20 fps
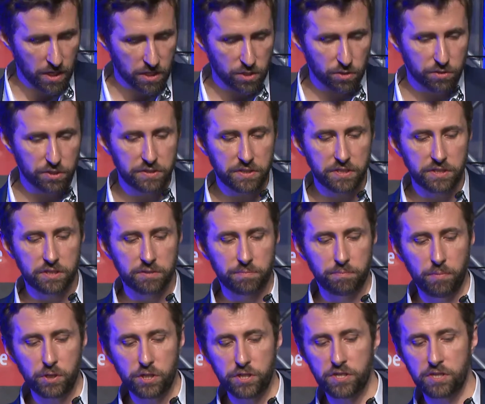So this is
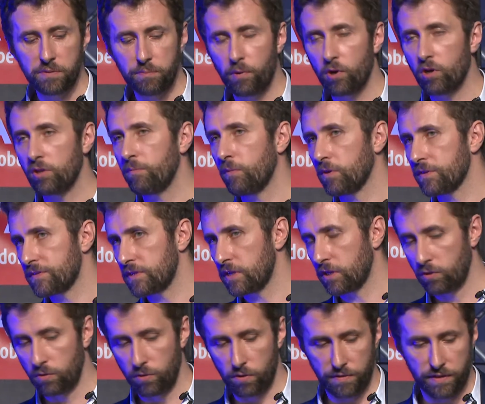much simpler and more
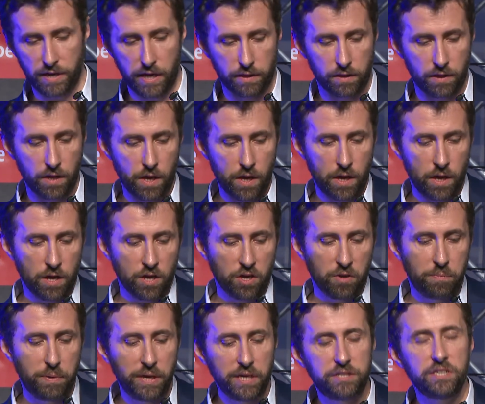secure than
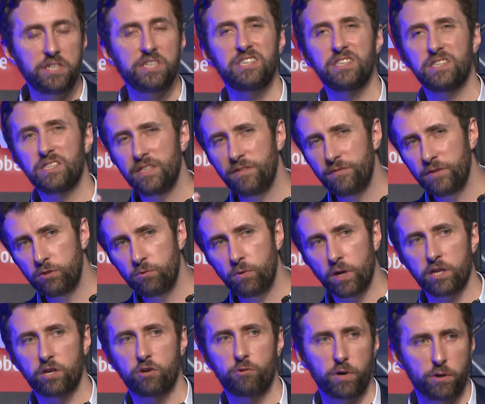building
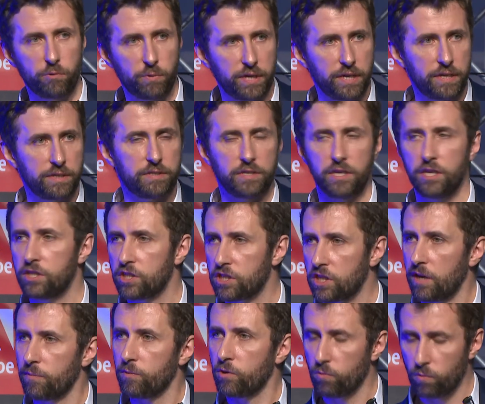individual queries each
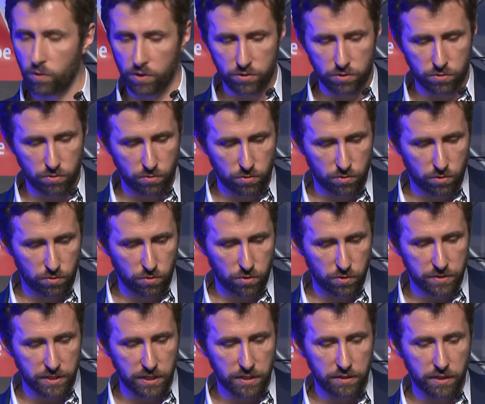time you want to, to
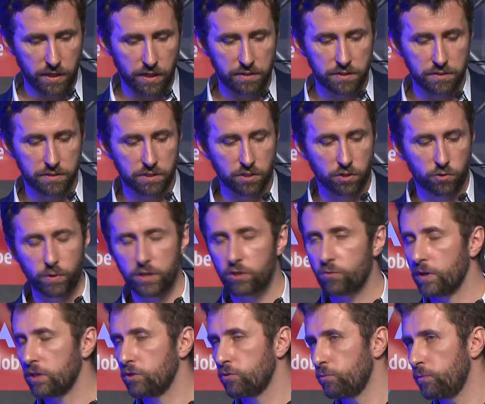use it. And it's a great
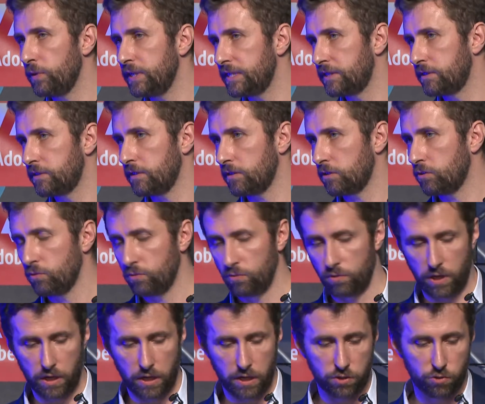way to,
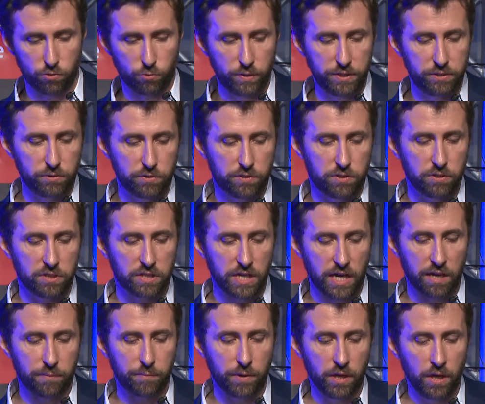to, uh, to reduce the
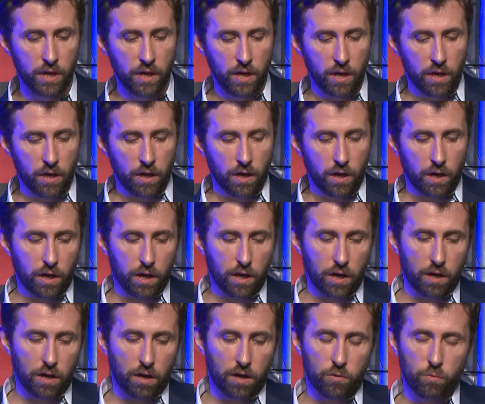time
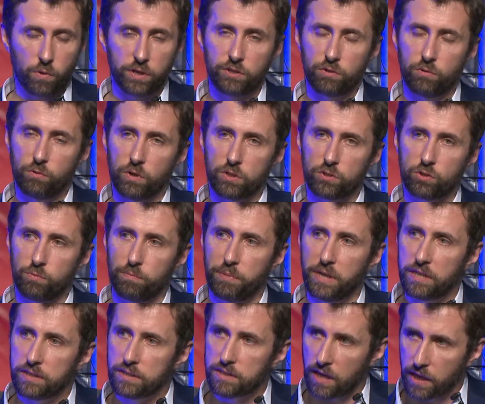uh, when you want to
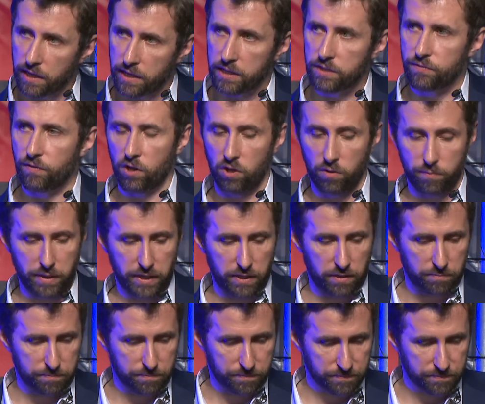build targets for campaign.